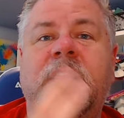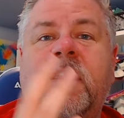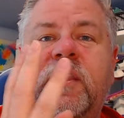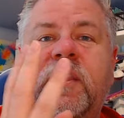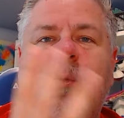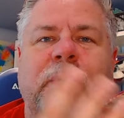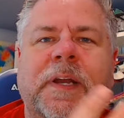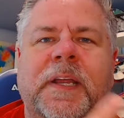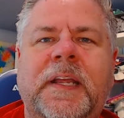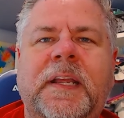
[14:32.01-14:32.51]

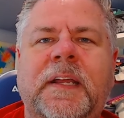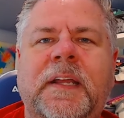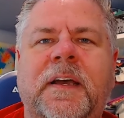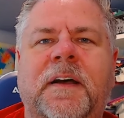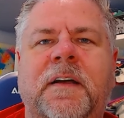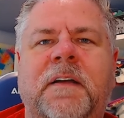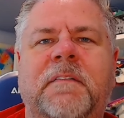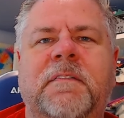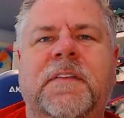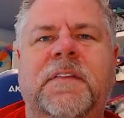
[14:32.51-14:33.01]
three
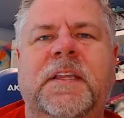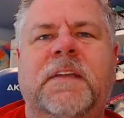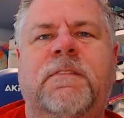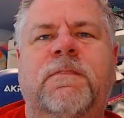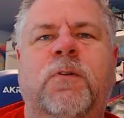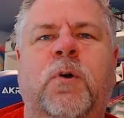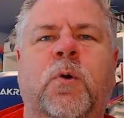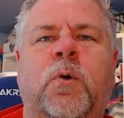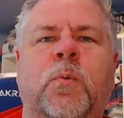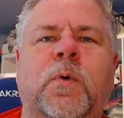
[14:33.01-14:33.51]
of the
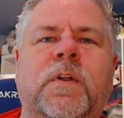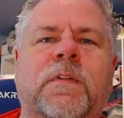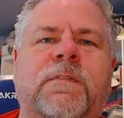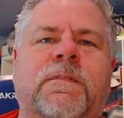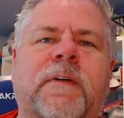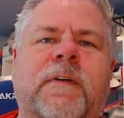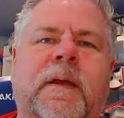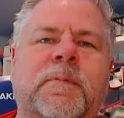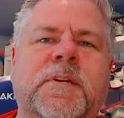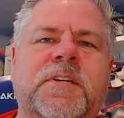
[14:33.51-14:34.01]
Fort Worth
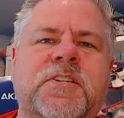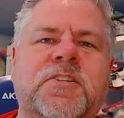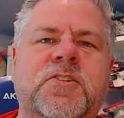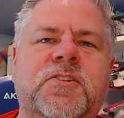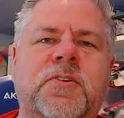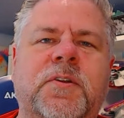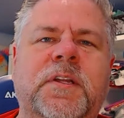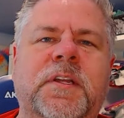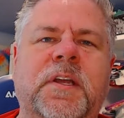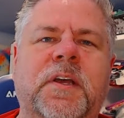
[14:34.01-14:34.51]
Fabric
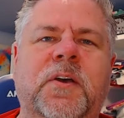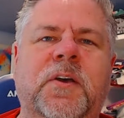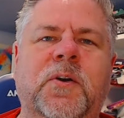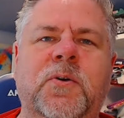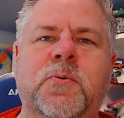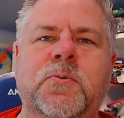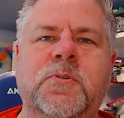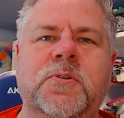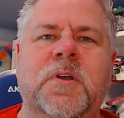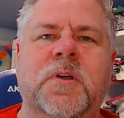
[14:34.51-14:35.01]

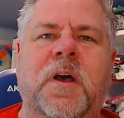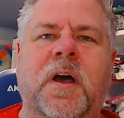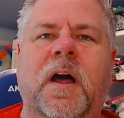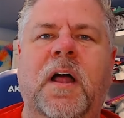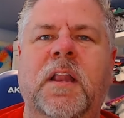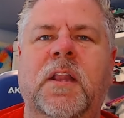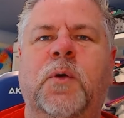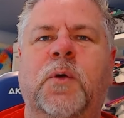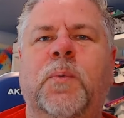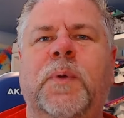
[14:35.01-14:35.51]
Studios
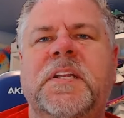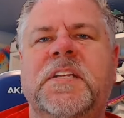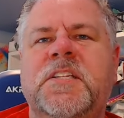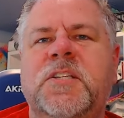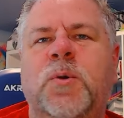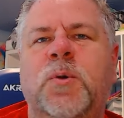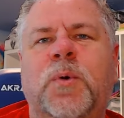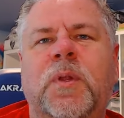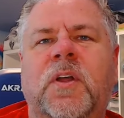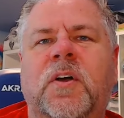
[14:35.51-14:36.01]
Halloween
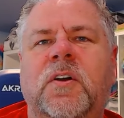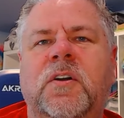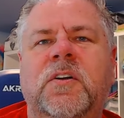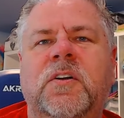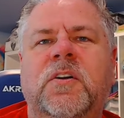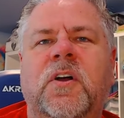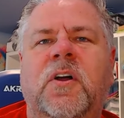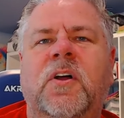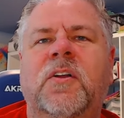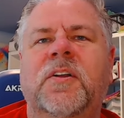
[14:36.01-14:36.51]
sew along
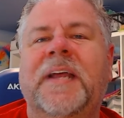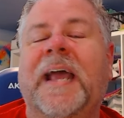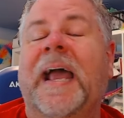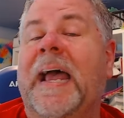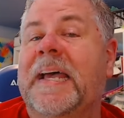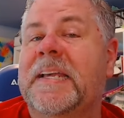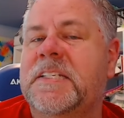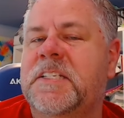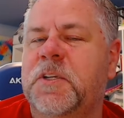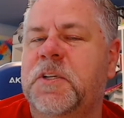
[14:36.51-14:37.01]
called
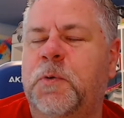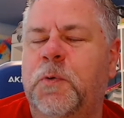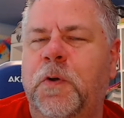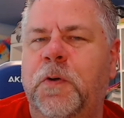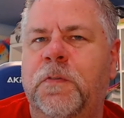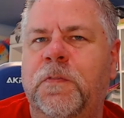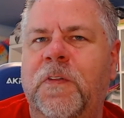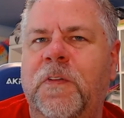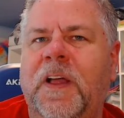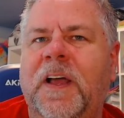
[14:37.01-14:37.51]
As the
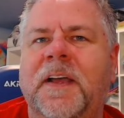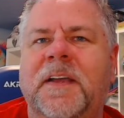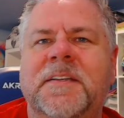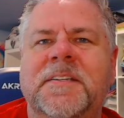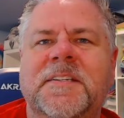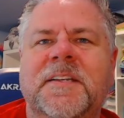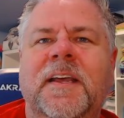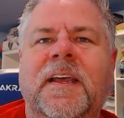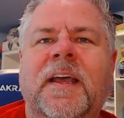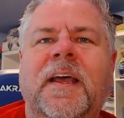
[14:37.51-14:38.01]
Crow
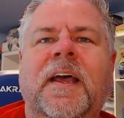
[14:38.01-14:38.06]
Flies.